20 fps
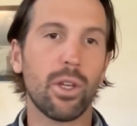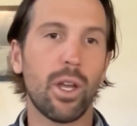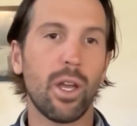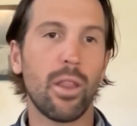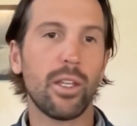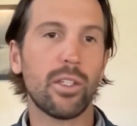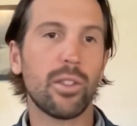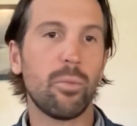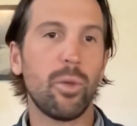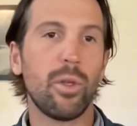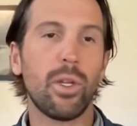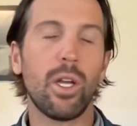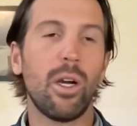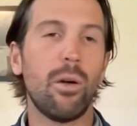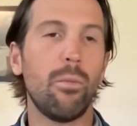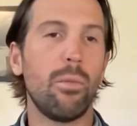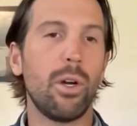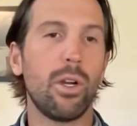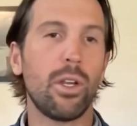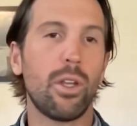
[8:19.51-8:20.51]
That's
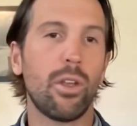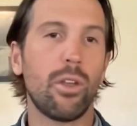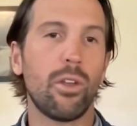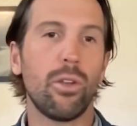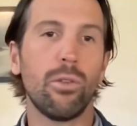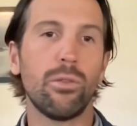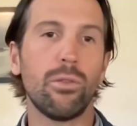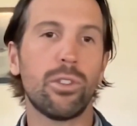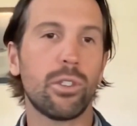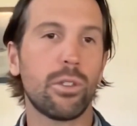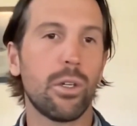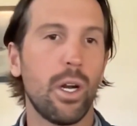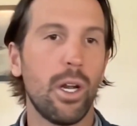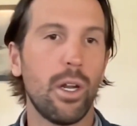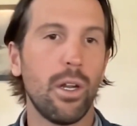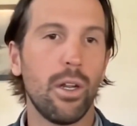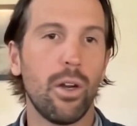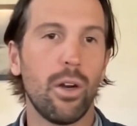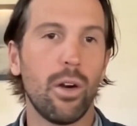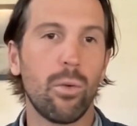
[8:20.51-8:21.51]
become a huge
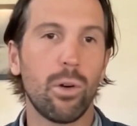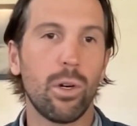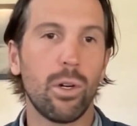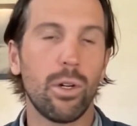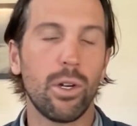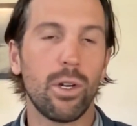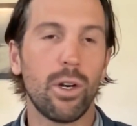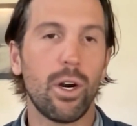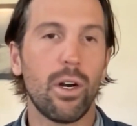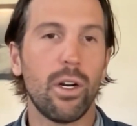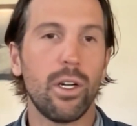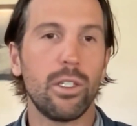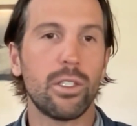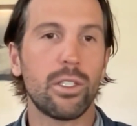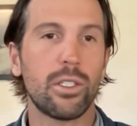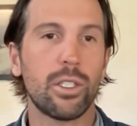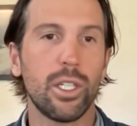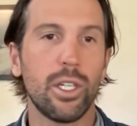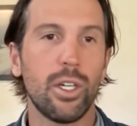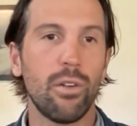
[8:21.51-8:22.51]
trend in our world, in our
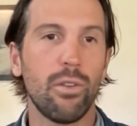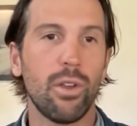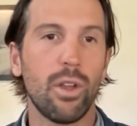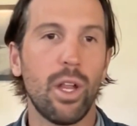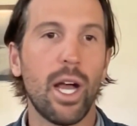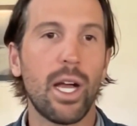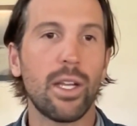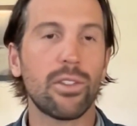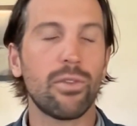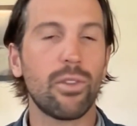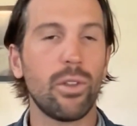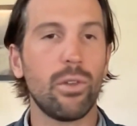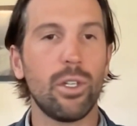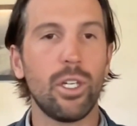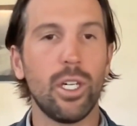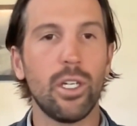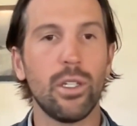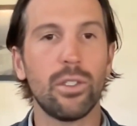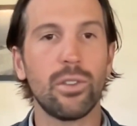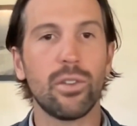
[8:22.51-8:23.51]
industry over the last few
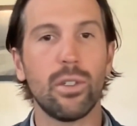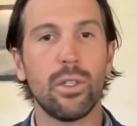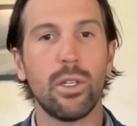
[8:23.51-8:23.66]
years.